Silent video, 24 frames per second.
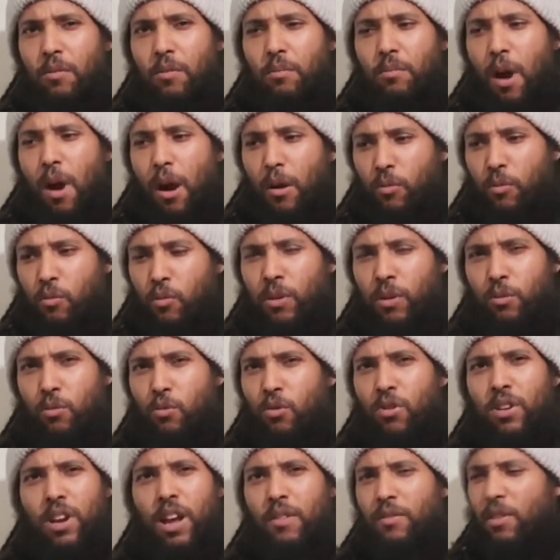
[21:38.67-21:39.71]
But we
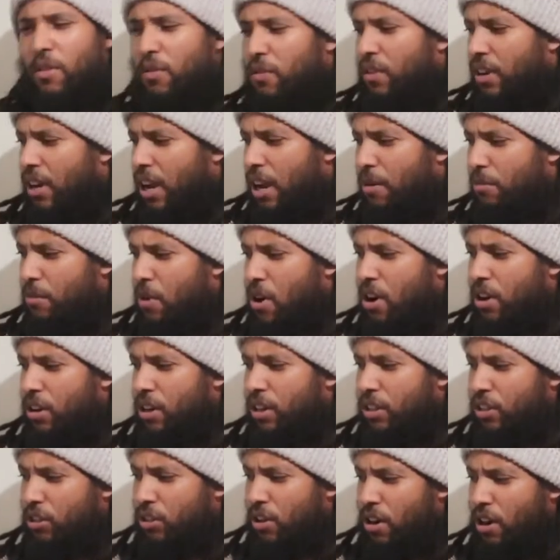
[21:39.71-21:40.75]
will never forget
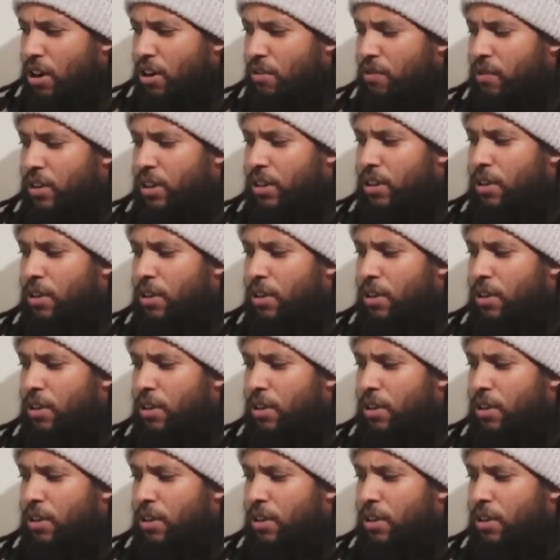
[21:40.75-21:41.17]
Marcus Garvey,